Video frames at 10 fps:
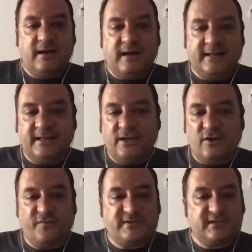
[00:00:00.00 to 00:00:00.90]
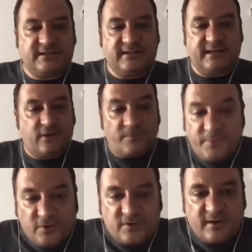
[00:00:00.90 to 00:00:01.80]
and the office is in the
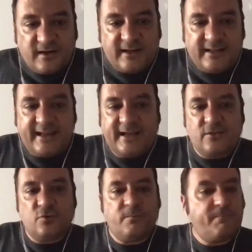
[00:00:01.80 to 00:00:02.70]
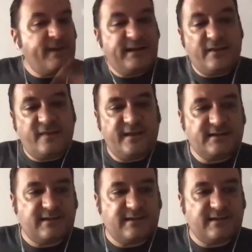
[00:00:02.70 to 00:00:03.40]
computer, and they can do many things,